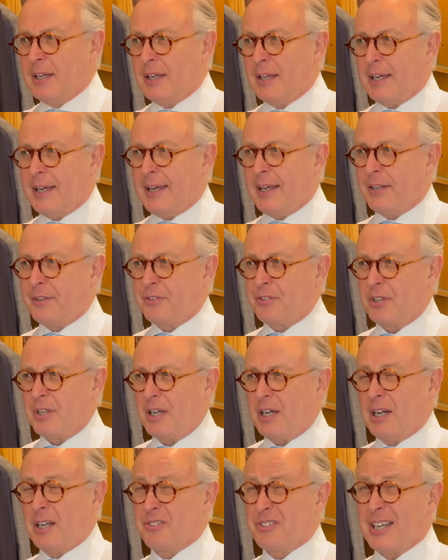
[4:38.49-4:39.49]
and
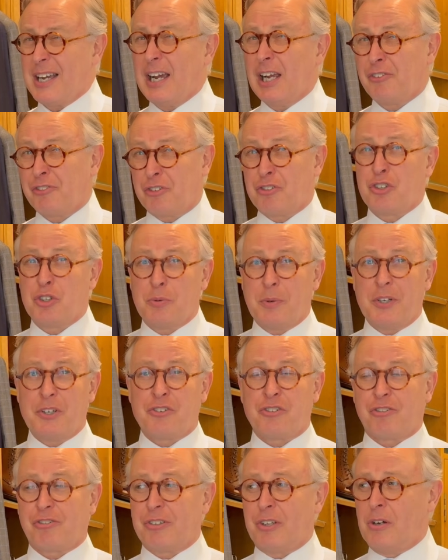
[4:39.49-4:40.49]
our ties are 2
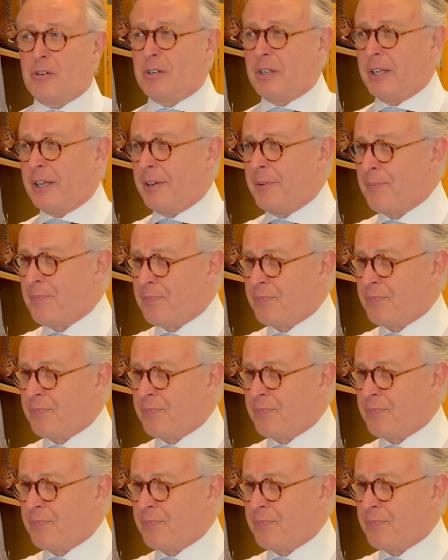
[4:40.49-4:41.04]
inches longer,